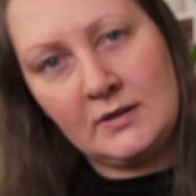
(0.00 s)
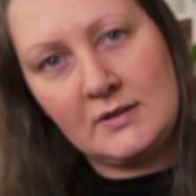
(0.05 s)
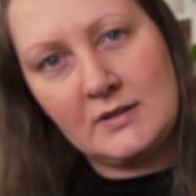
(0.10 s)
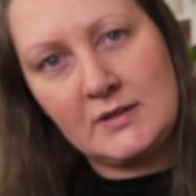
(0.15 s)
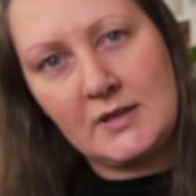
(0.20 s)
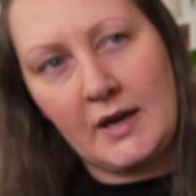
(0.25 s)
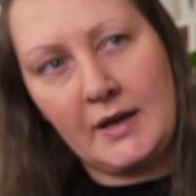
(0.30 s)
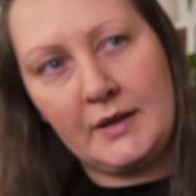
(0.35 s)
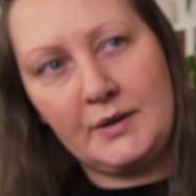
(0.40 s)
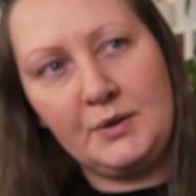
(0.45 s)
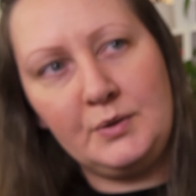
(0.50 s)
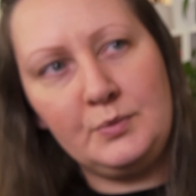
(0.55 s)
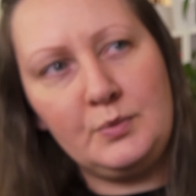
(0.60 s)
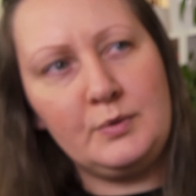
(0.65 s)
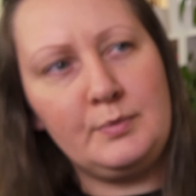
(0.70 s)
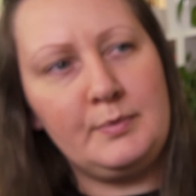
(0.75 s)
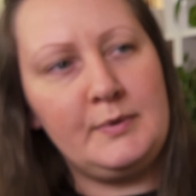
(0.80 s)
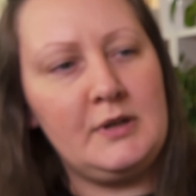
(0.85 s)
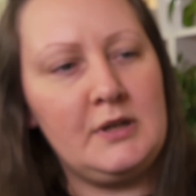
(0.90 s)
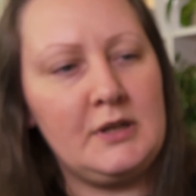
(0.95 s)
title
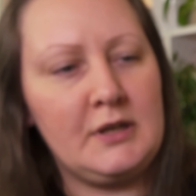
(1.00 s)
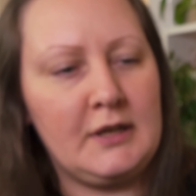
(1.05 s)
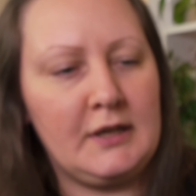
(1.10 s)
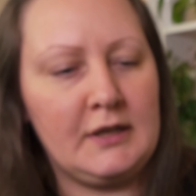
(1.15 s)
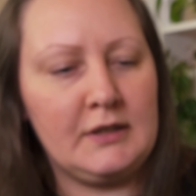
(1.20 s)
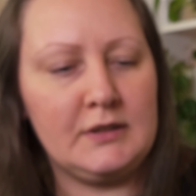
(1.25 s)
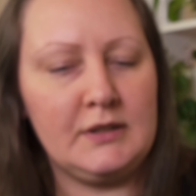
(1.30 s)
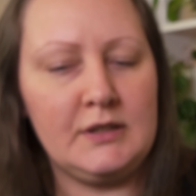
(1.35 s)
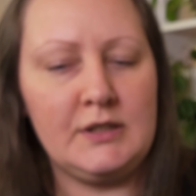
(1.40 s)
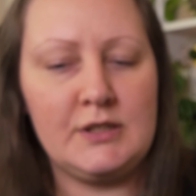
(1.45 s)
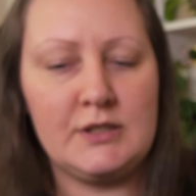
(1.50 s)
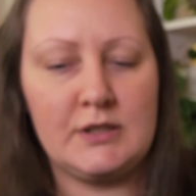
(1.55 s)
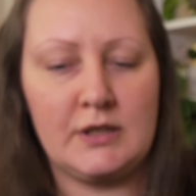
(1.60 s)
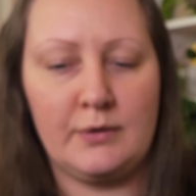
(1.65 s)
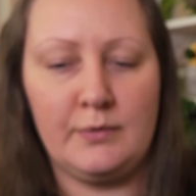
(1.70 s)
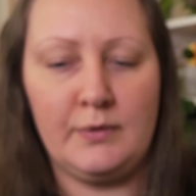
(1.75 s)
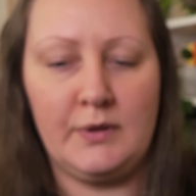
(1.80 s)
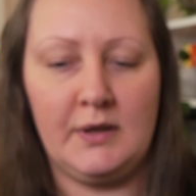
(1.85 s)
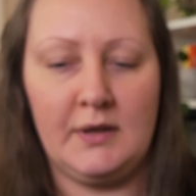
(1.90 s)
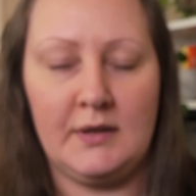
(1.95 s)
would be in English. I
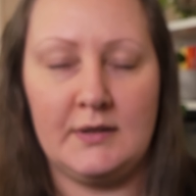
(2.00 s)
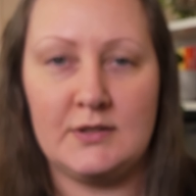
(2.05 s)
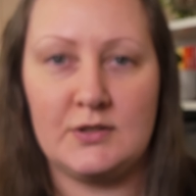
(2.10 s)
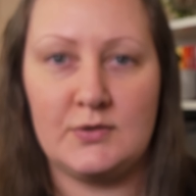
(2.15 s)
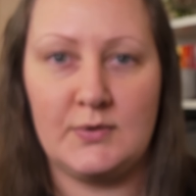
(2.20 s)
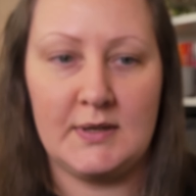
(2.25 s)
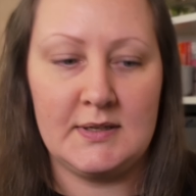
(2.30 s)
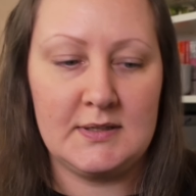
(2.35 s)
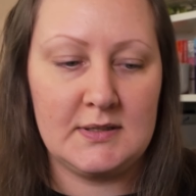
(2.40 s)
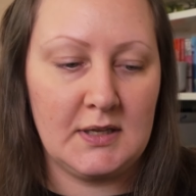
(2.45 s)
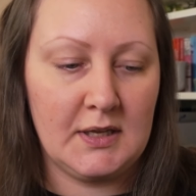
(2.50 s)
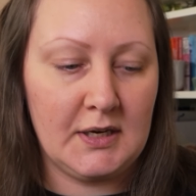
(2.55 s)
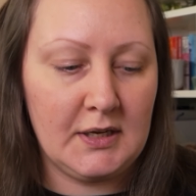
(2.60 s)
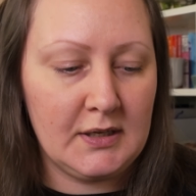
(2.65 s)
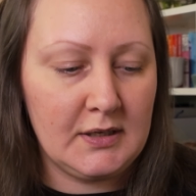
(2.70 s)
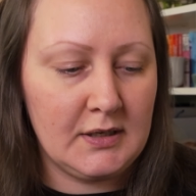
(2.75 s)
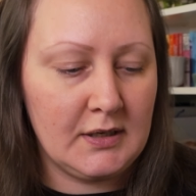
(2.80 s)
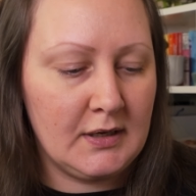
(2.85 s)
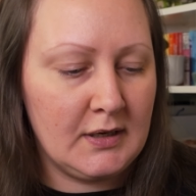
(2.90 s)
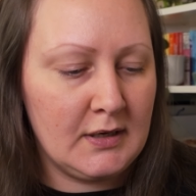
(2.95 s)
don't think it's
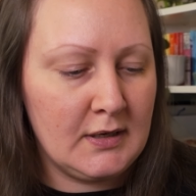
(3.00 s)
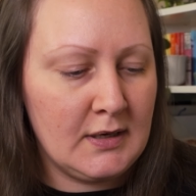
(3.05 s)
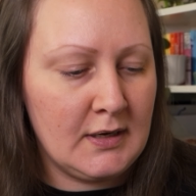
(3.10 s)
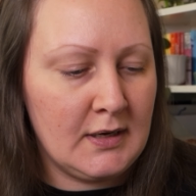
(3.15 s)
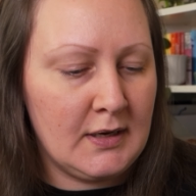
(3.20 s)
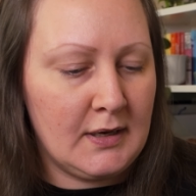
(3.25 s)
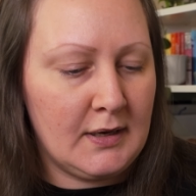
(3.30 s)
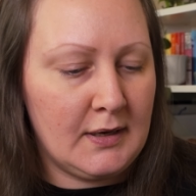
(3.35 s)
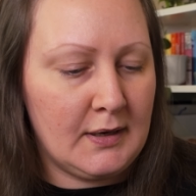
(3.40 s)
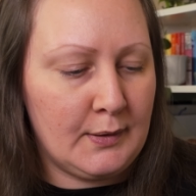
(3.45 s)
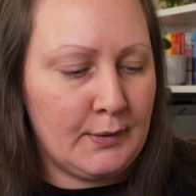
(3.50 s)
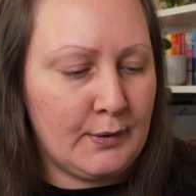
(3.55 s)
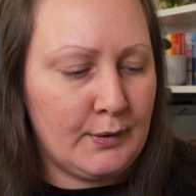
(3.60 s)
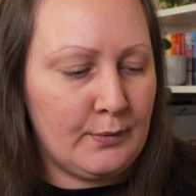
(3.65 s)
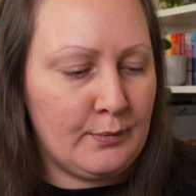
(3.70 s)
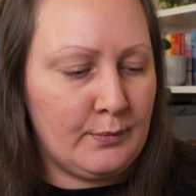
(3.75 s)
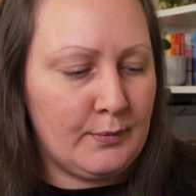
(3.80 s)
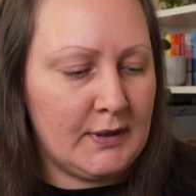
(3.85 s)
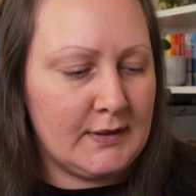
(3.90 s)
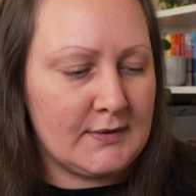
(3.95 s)
translated.
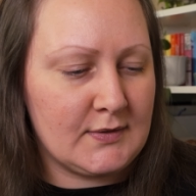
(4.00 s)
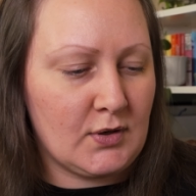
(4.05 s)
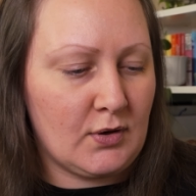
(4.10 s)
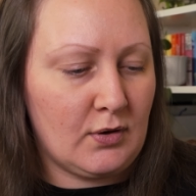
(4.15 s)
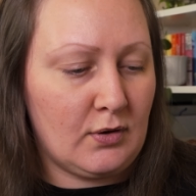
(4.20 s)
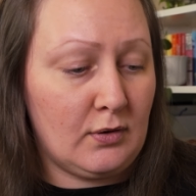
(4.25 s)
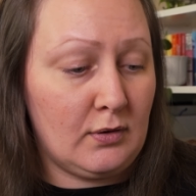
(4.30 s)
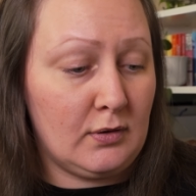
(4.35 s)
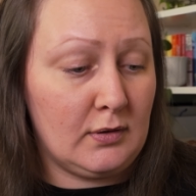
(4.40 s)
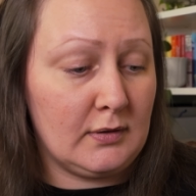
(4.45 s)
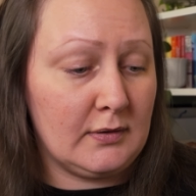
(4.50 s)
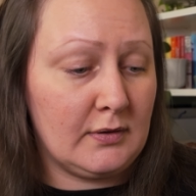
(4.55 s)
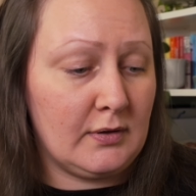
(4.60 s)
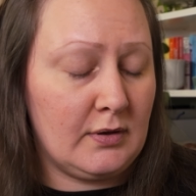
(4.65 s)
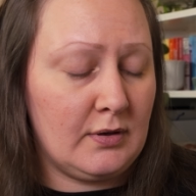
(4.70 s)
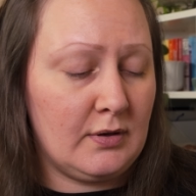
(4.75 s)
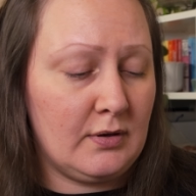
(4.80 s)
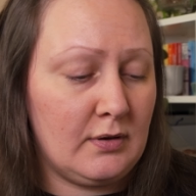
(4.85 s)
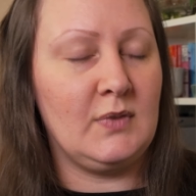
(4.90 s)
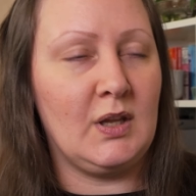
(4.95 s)
It's called
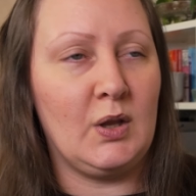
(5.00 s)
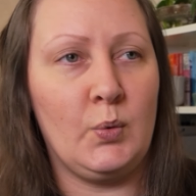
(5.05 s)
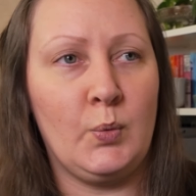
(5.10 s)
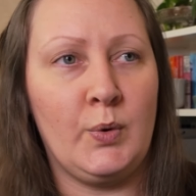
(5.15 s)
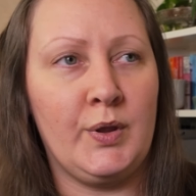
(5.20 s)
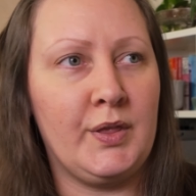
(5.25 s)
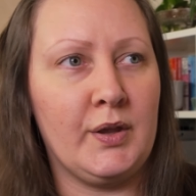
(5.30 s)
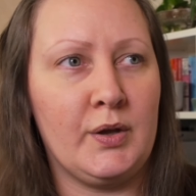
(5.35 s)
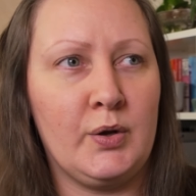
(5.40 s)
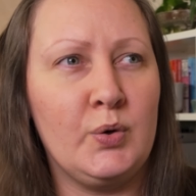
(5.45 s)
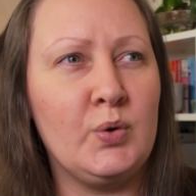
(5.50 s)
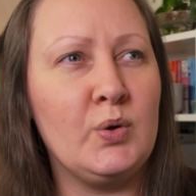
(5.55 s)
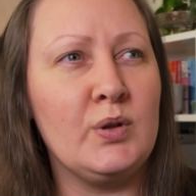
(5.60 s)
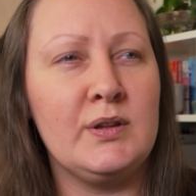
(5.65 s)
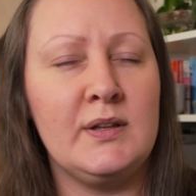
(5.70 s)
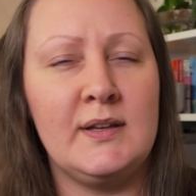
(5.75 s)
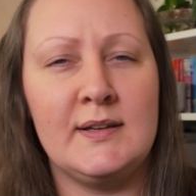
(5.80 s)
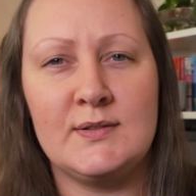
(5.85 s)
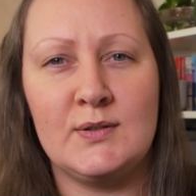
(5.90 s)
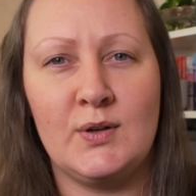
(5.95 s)
With the
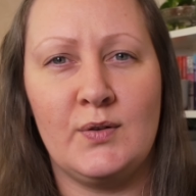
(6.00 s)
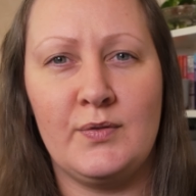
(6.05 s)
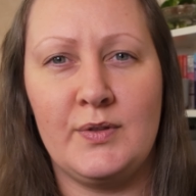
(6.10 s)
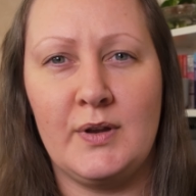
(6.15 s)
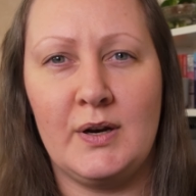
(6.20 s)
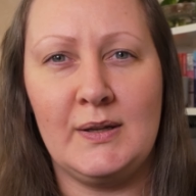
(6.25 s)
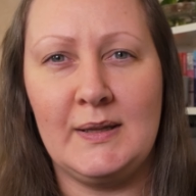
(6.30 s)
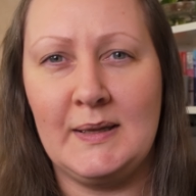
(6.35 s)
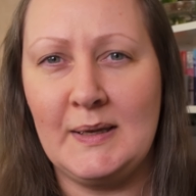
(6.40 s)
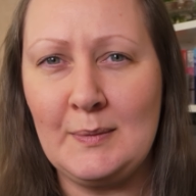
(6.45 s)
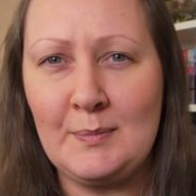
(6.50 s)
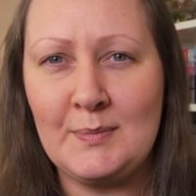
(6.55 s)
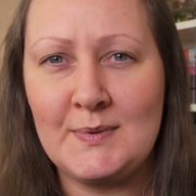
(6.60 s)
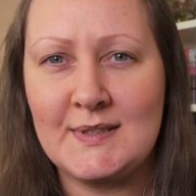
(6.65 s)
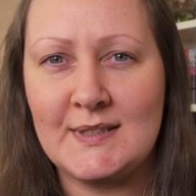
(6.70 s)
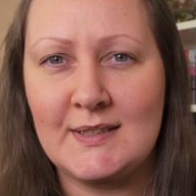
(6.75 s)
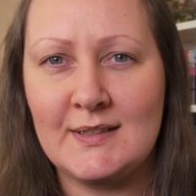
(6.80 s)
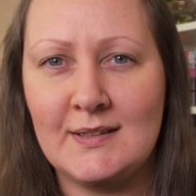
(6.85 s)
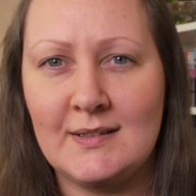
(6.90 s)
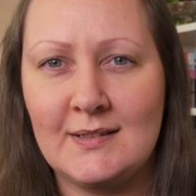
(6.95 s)
Coolness of Their
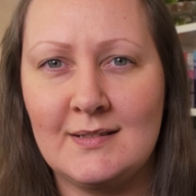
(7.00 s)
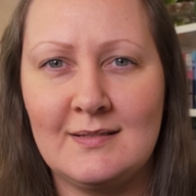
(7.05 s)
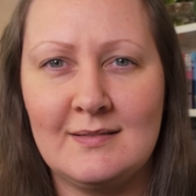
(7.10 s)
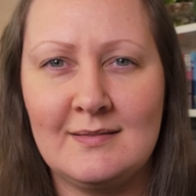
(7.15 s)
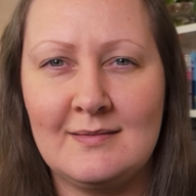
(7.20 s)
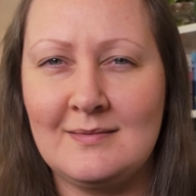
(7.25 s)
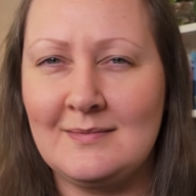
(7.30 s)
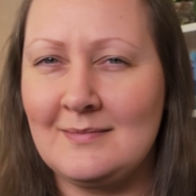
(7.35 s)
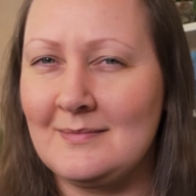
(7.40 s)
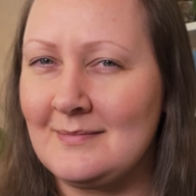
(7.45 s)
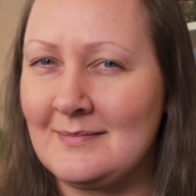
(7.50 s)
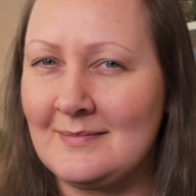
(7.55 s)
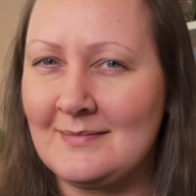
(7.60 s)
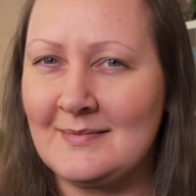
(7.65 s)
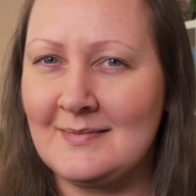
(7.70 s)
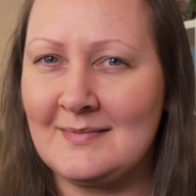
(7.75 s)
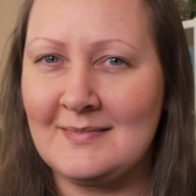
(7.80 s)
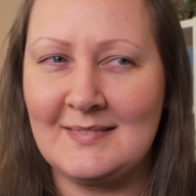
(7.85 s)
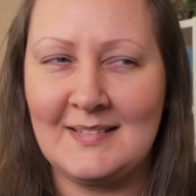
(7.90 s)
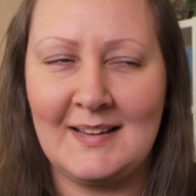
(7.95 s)
Lips,
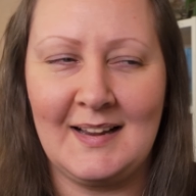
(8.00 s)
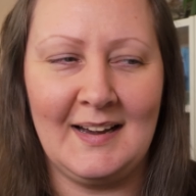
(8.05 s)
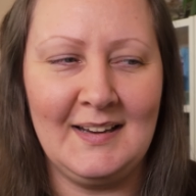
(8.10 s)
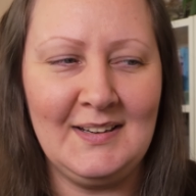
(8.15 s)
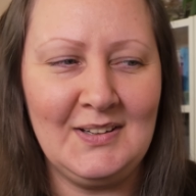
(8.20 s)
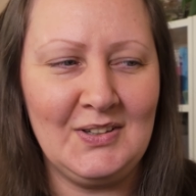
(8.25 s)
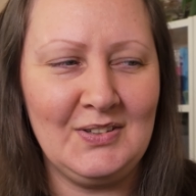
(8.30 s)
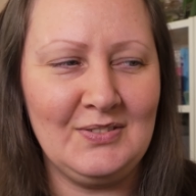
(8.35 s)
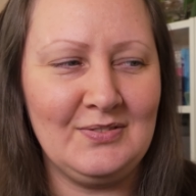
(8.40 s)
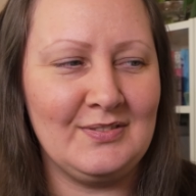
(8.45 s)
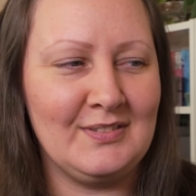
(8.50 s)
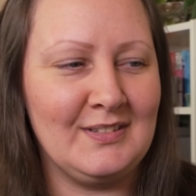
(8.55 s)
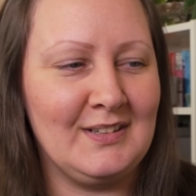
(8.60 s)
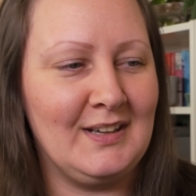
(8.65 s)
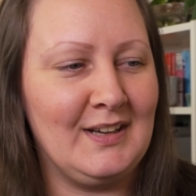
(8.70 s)
kind of.